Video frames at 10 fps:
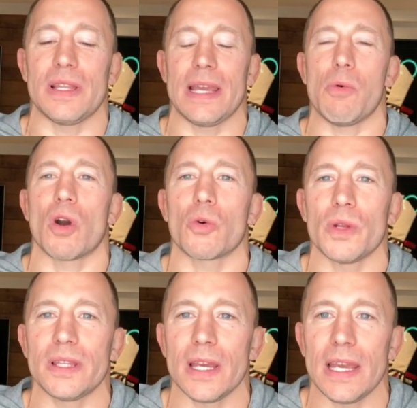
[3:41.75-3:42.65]
they work
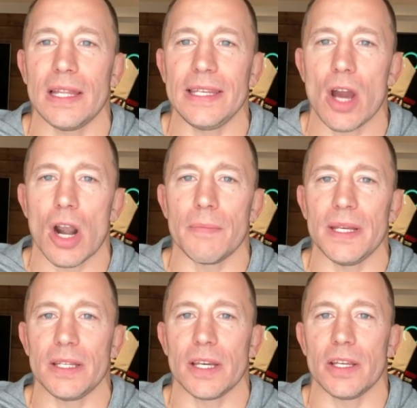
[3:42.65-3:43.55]
with the
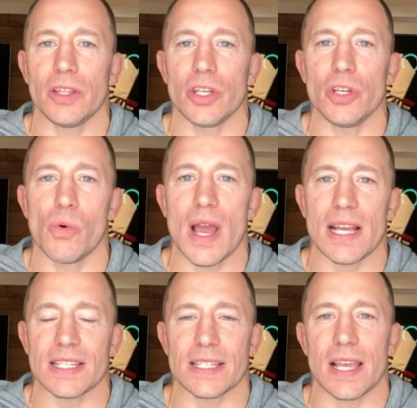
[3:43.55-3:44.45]
Army, the
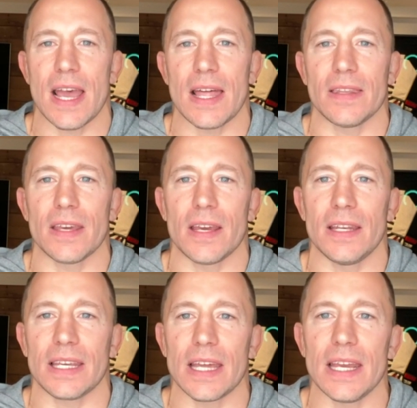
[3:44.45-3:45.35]
US, and
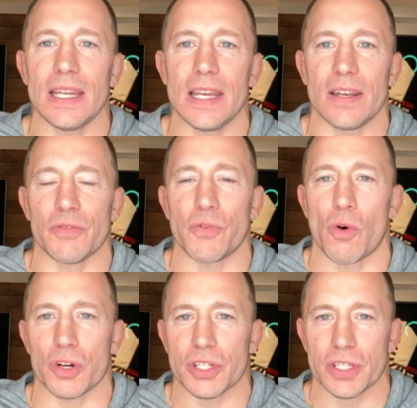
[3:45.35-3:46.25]
the Canadian
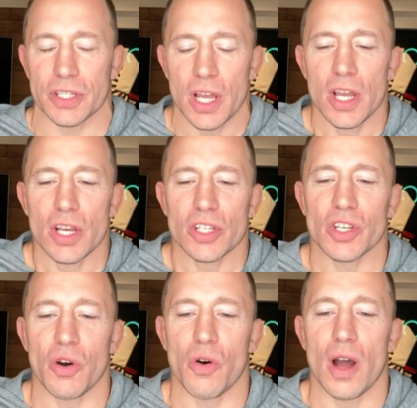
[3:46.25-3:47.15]
forces.
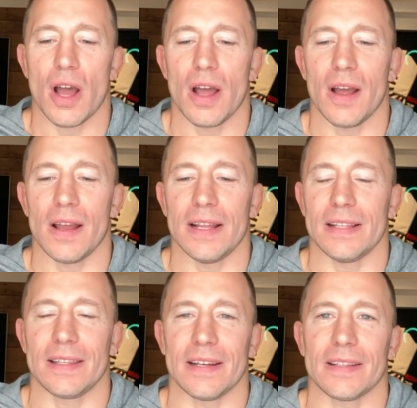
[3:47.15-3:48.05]
So
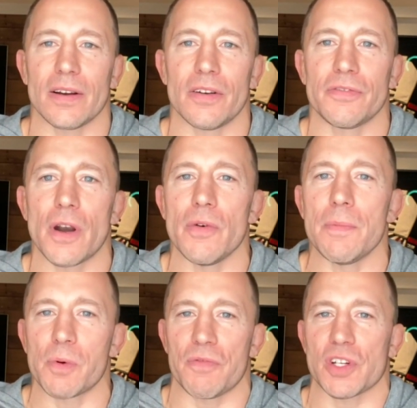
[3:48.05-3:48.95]
they're very
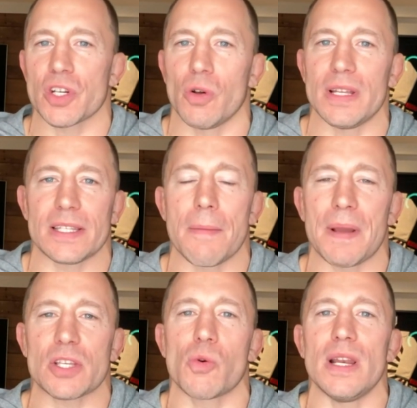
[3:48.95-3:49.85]
professional. It's the
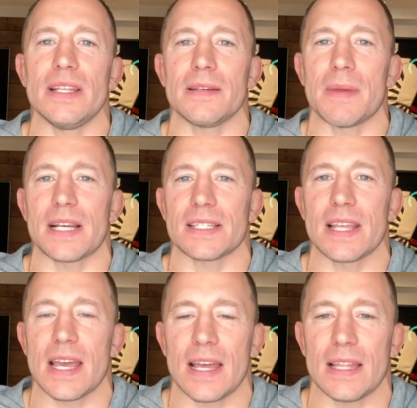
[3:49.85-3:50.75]
best quality mask
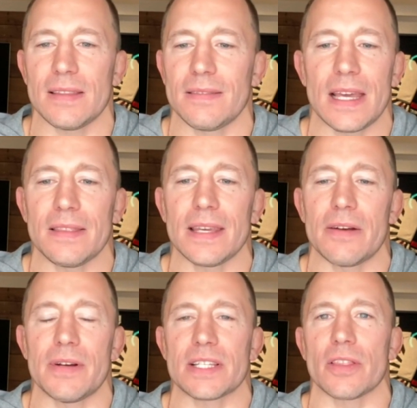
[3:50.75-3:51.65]
that
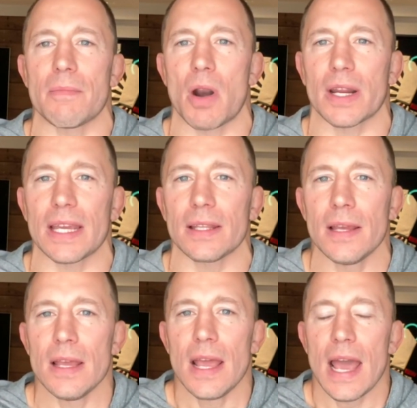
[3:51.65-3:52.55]
there is on the market.
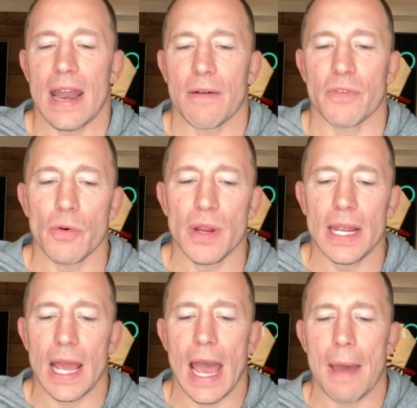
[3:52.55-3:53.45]
And I'm
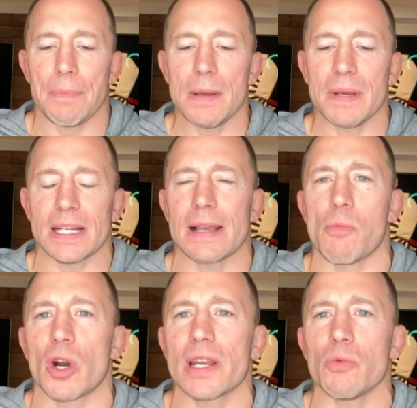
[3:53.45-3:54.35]
very happy because
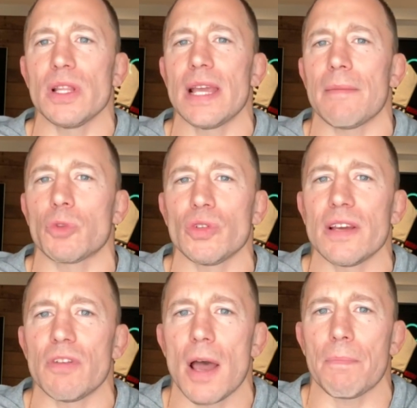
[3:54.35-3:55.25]
I'm working with them to
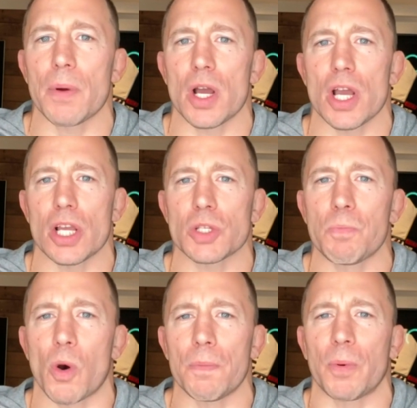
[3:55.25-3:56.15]
develop a
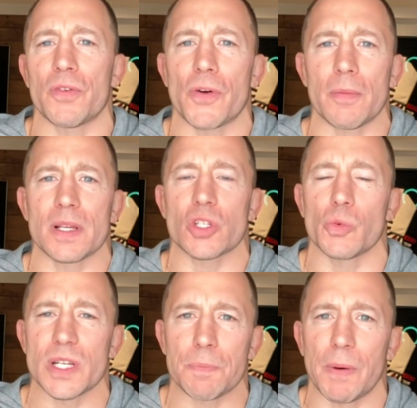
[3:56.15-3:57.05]
sport performance
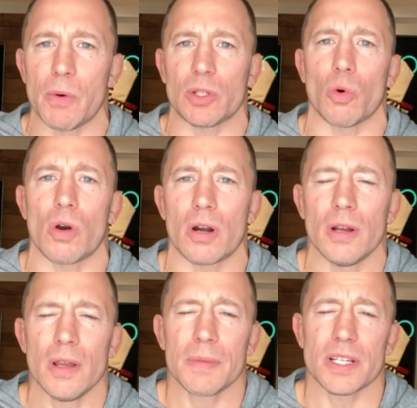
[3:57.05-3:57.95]
respirator.
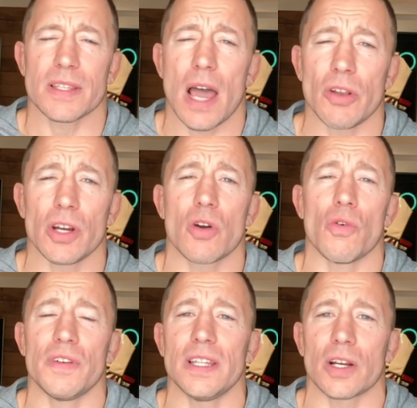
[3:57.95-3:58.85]
Because now the
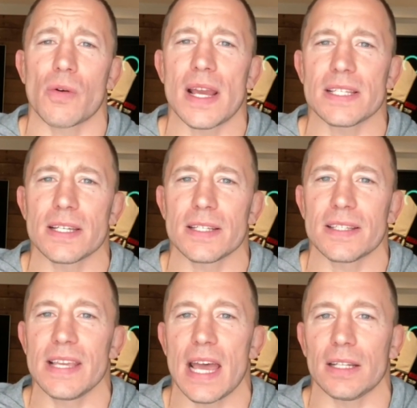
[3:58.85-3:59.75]
COVID, the crisis,
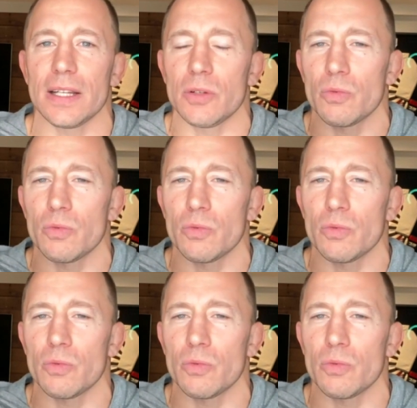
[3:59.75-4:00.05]
the athlete,